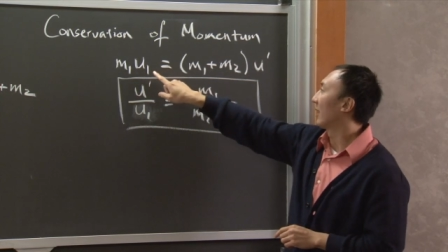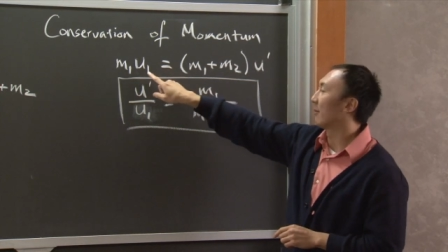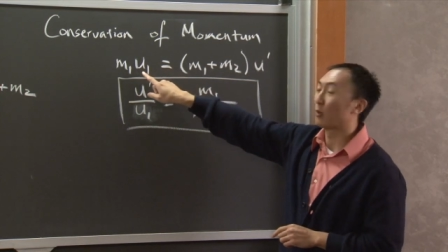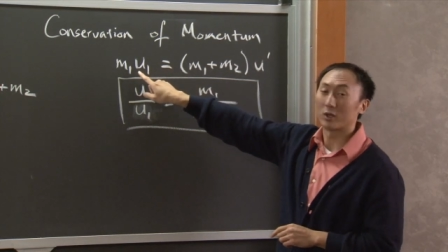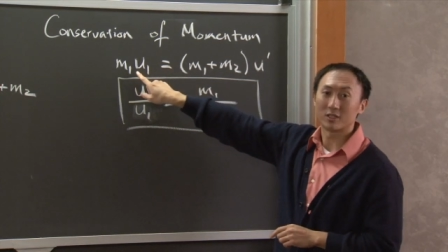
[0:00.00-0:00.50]

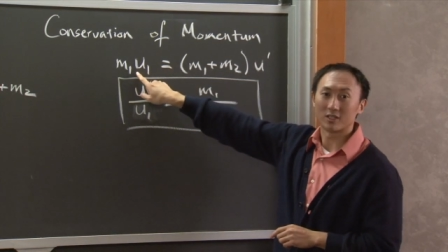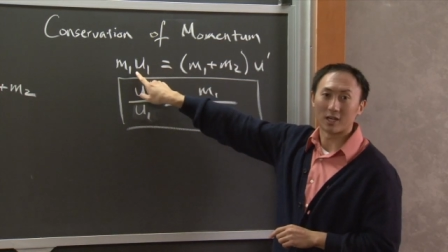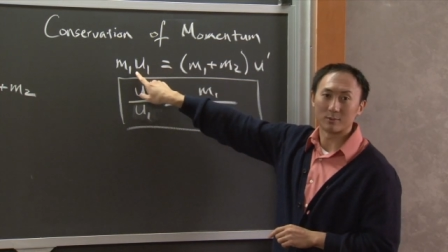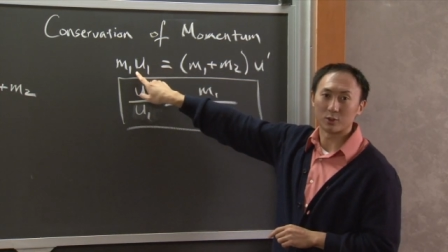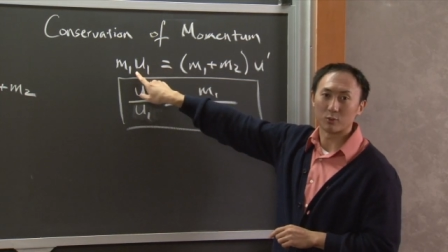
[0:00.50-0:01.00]
m1
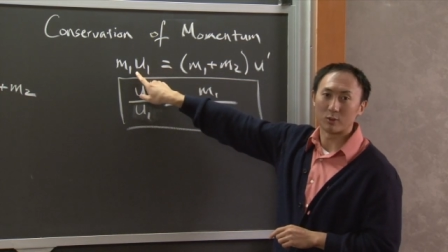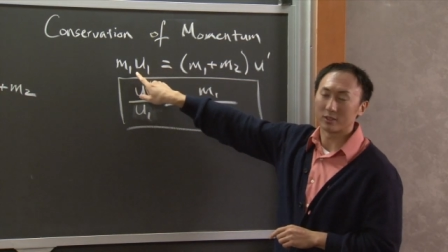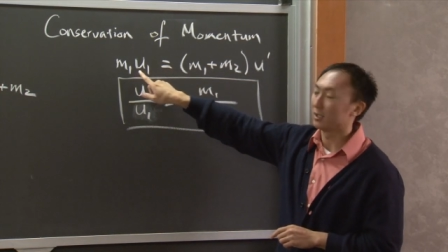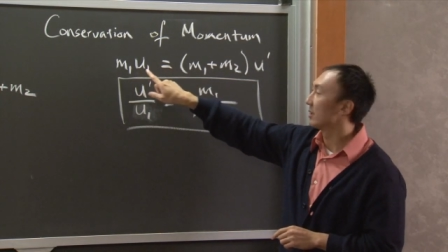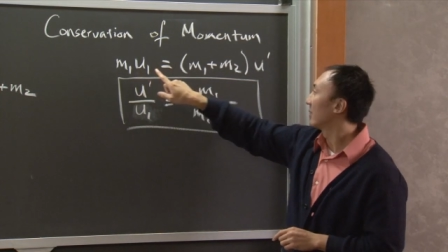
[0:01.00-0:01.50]
times
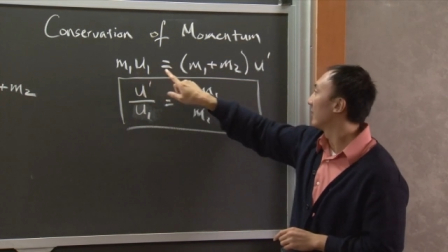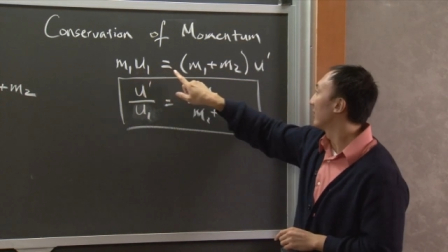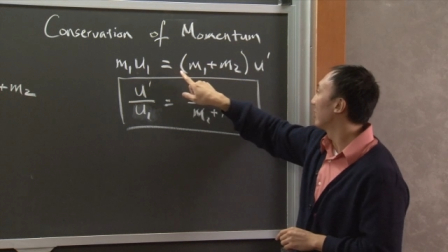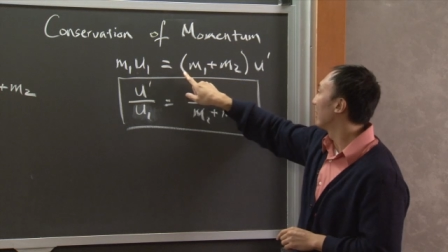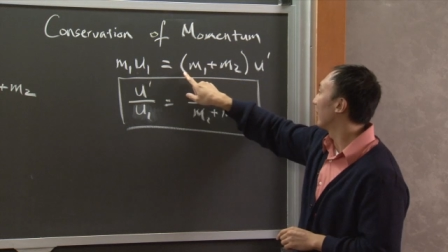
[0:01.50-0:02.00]
u1.
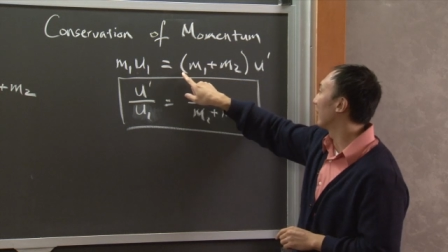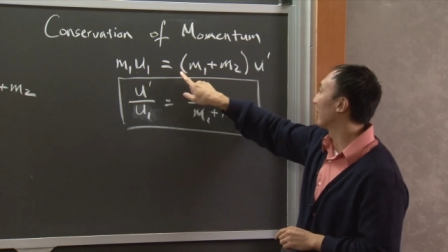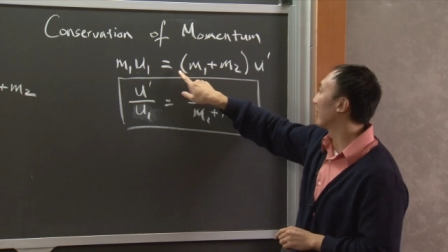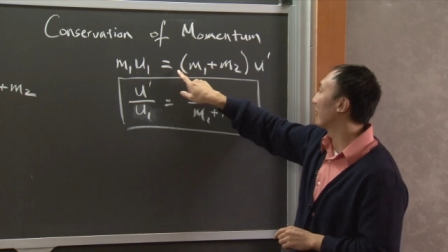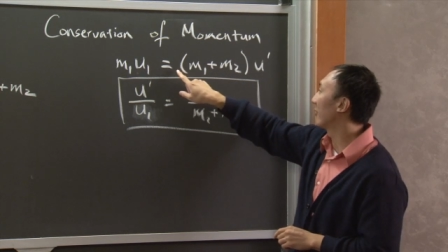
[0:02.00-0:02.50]

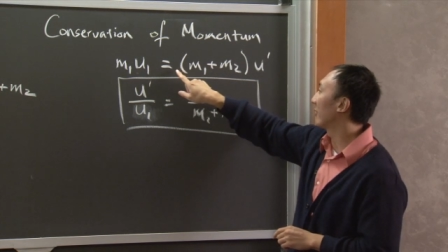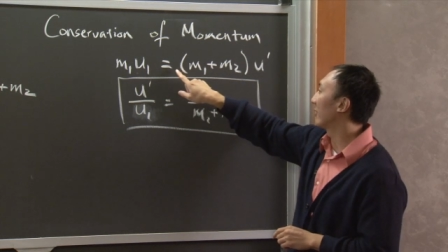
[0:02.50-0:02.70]
The